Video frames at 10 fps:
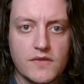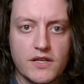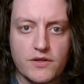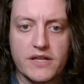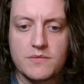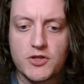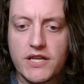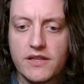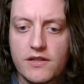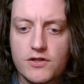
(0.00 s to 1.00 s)
So he ends up just
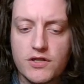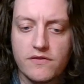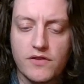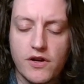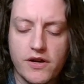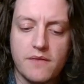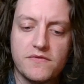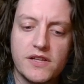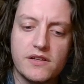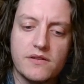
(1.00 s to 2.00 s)
taking the initiative. All right, I'm
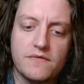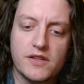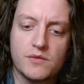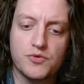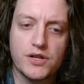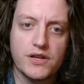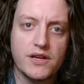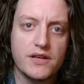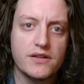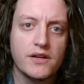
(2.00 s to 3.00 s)
feeling pretty
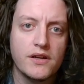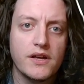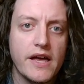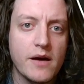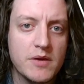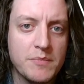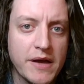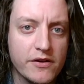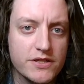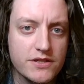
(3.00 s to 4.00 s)
ahead. How many
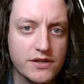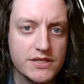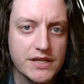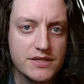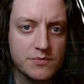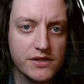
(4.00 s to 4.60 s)
powers of the dark side has he